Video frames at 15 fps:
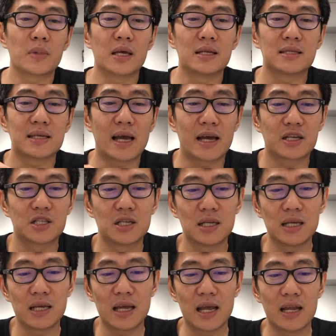it's
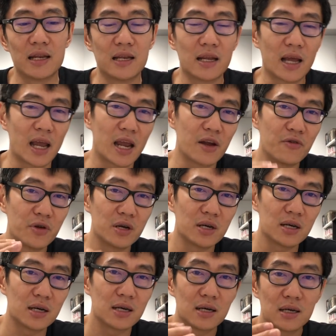actually in the
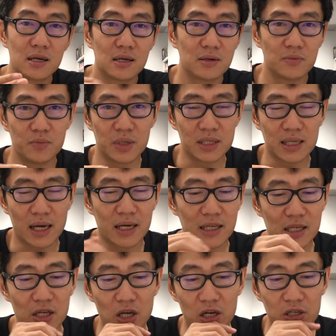area beside
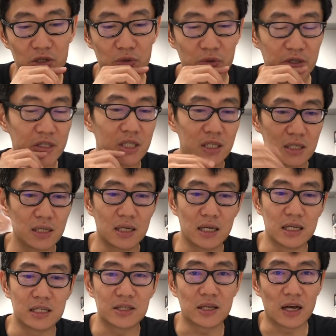the notch, which
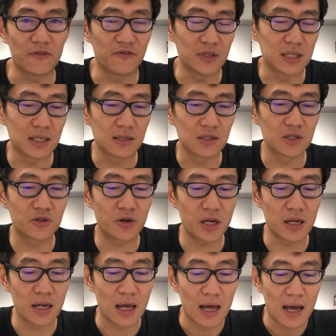is a physical
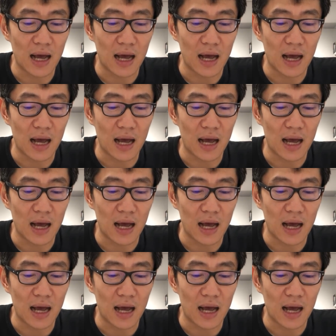screen.